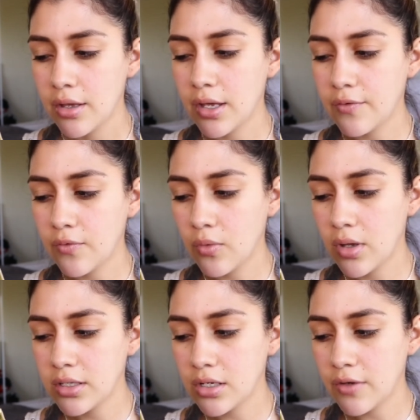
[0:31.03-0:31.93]
of
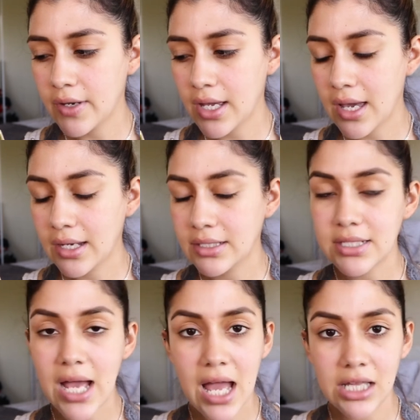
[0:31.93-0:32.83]
one-of-a-kind
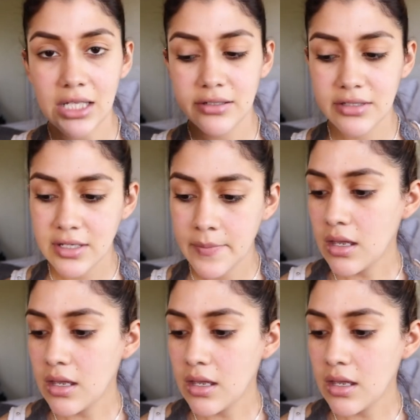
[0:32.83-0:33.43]
eye looks.